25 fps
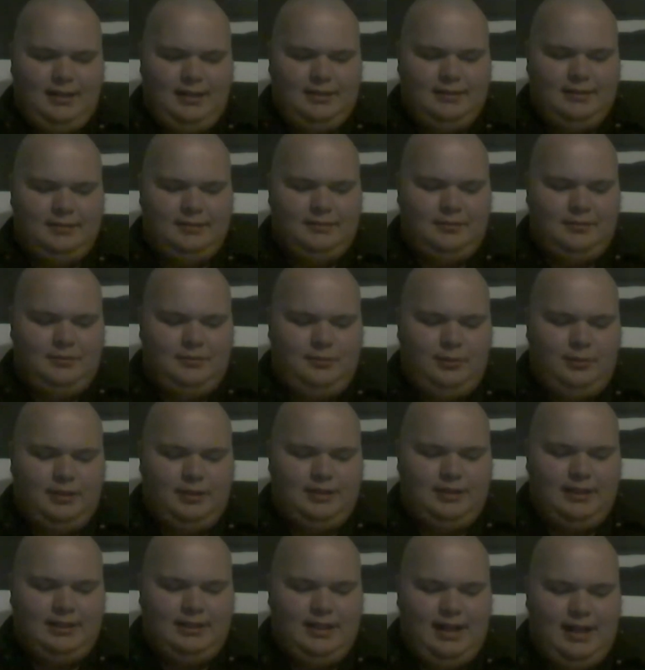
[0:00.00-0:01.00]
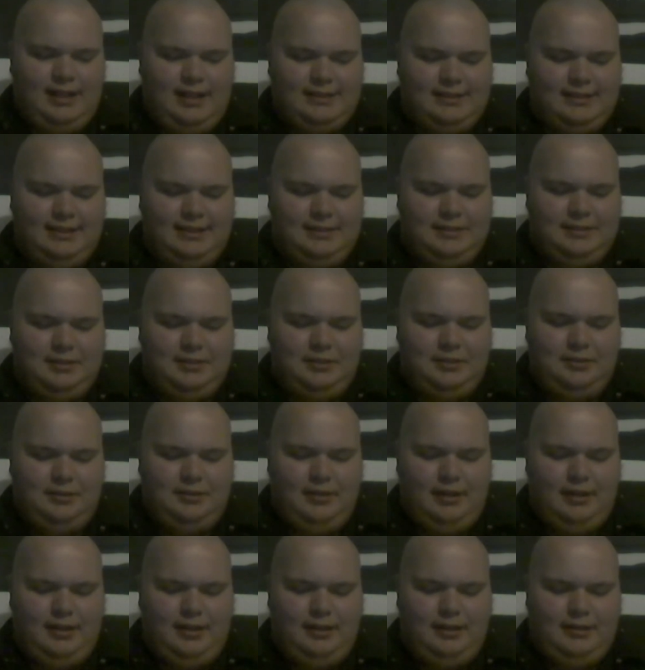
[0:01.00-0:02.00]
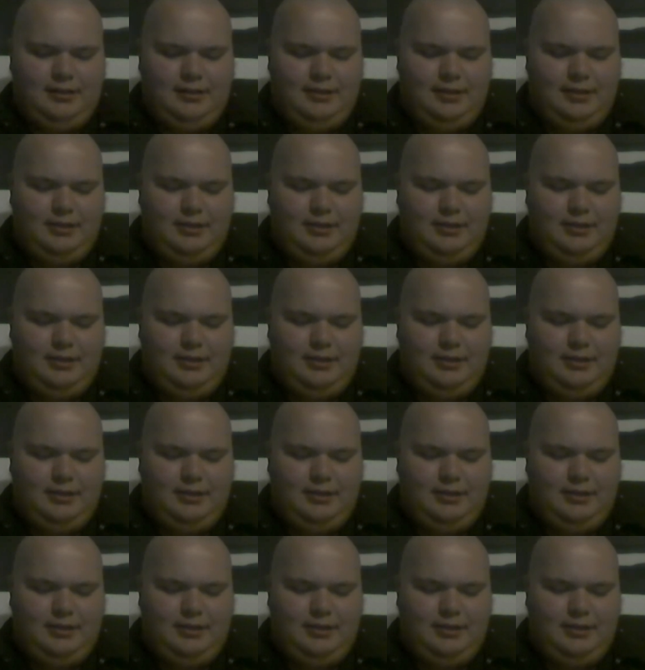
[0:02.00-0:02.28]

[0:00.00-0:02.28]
and one thing that I see too that